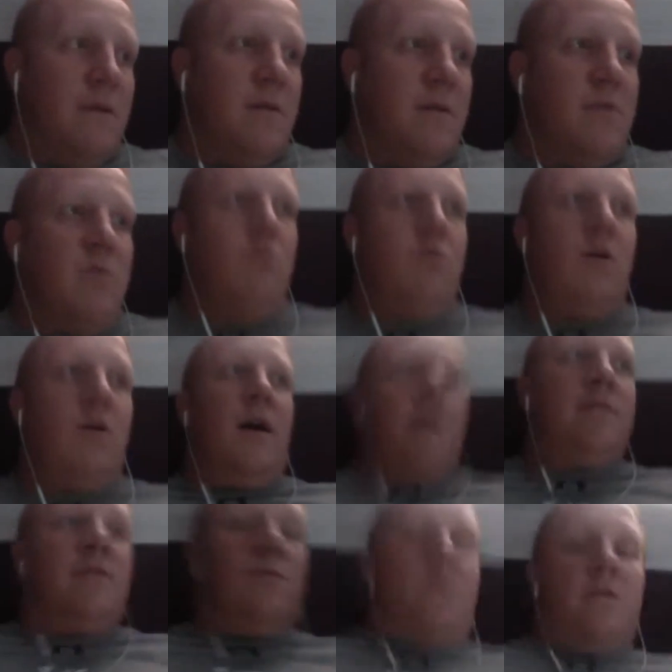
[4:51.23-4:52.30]
two guys
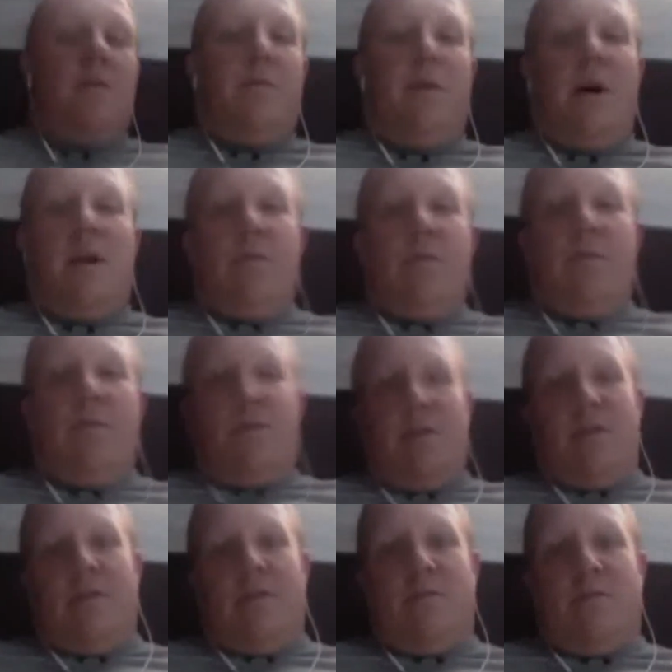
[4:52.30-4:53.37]
that were at the bottom of
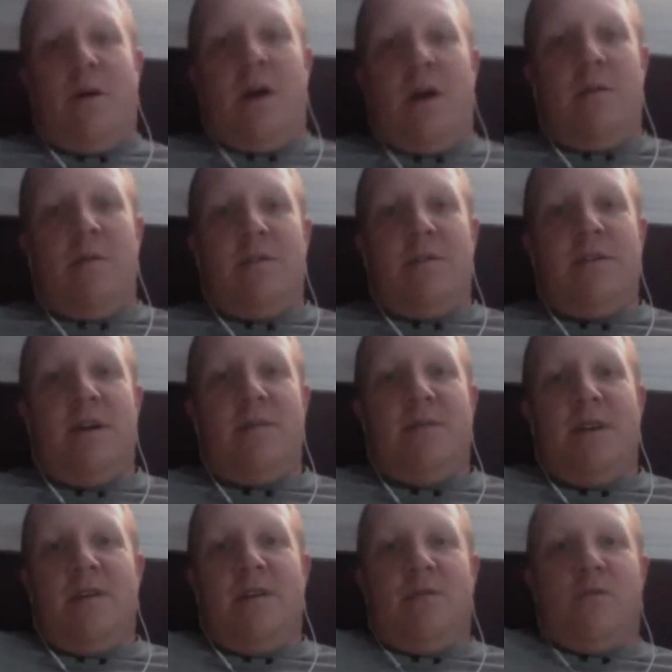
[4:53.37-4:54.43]
the top 10 in
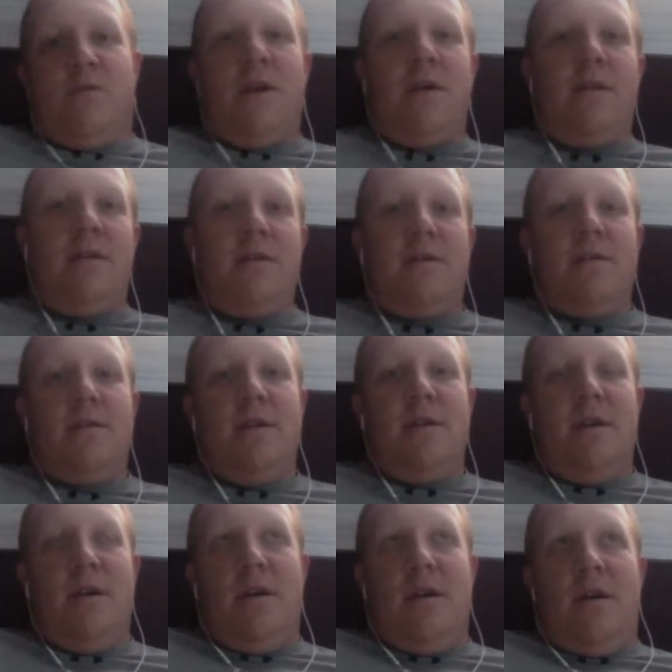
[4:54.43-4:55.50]
the rankings.
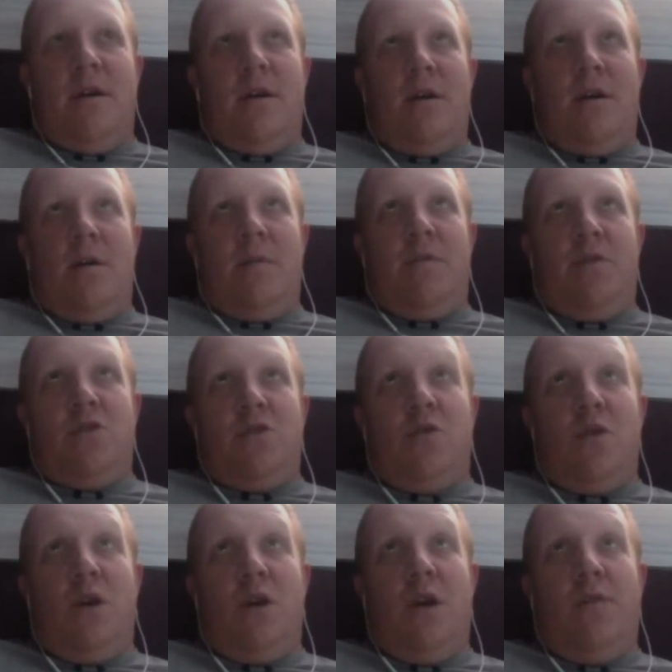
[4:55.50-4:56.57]

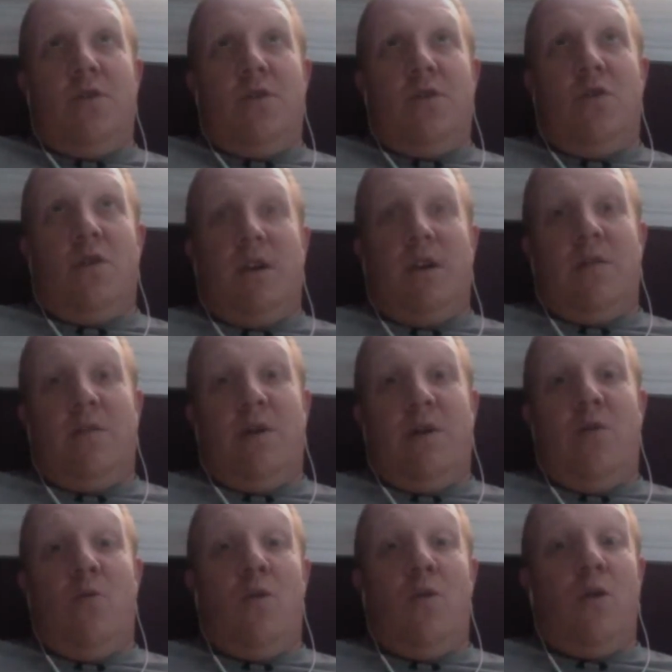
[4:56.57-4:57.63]
If you're talking about
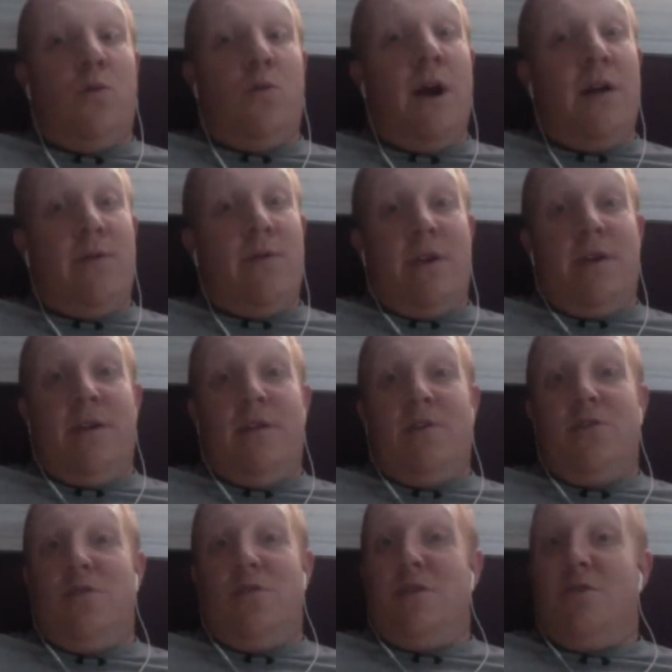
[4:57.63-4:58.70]
worldwide rankings, you
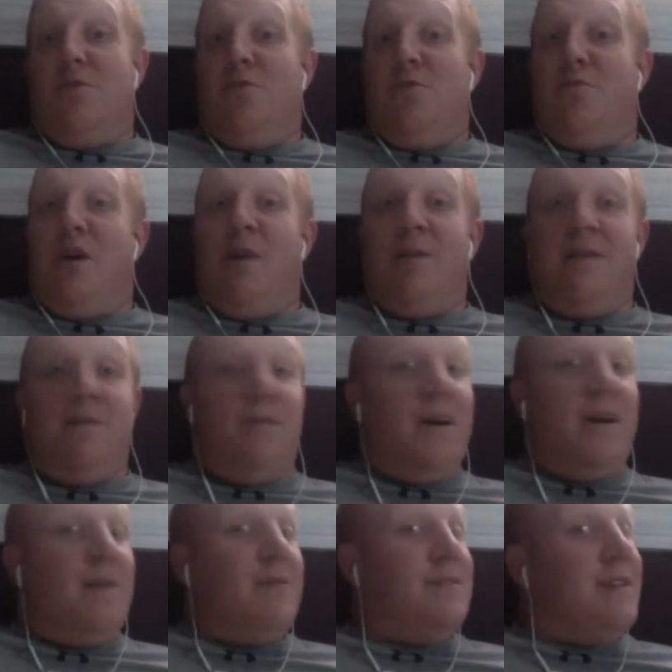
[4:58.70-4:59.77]
got two probably in the bottom
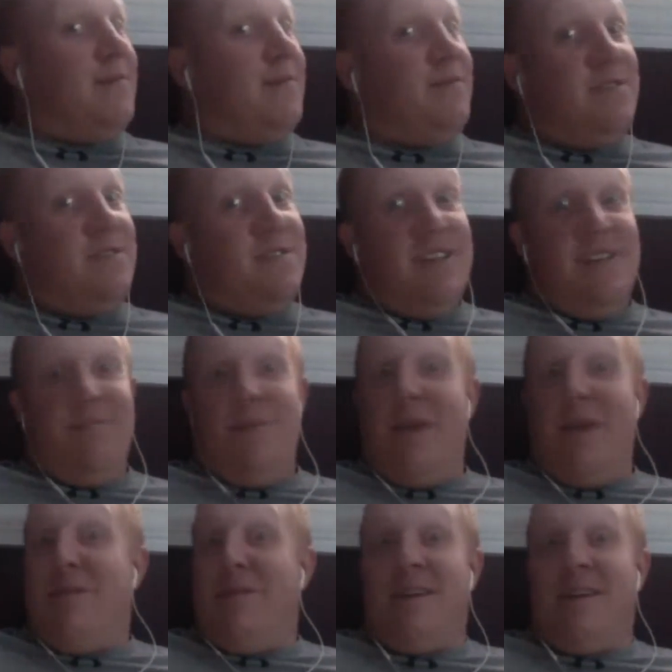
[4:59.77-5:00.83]
of the top 15,
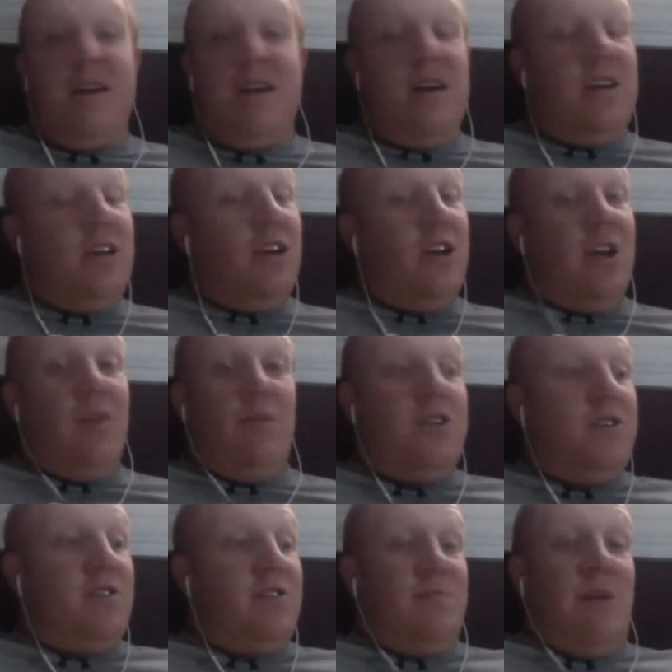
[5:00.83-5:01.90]
maybe not. Yeah,
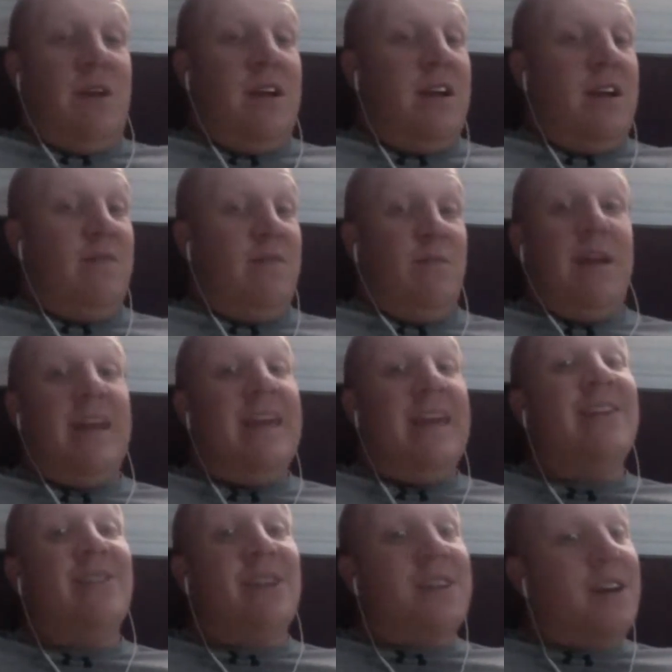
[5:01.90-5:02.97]
Rodriguez might not even been in
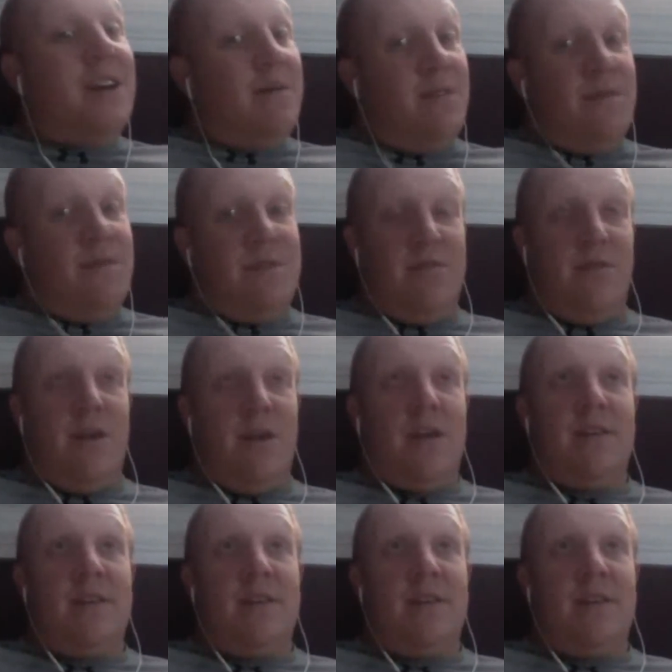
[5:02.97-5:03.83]
our top 15 rankings at the